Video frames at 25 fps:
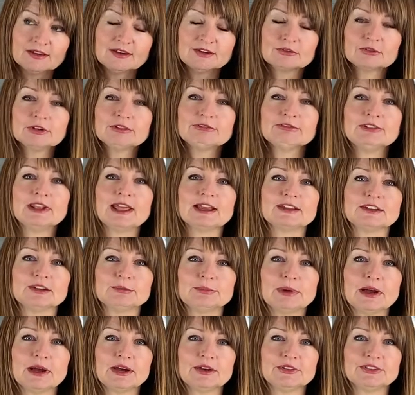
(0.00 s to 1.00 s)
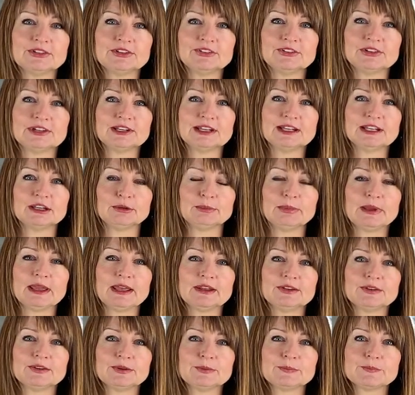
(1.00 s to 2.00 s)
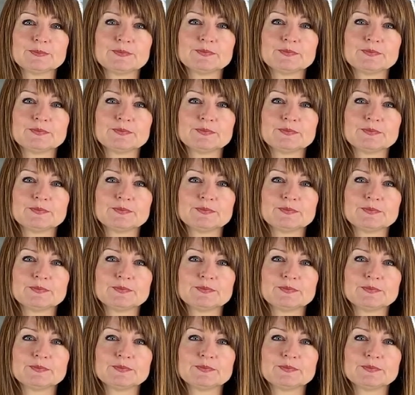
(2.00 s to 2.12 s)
Reflect about this a little bit.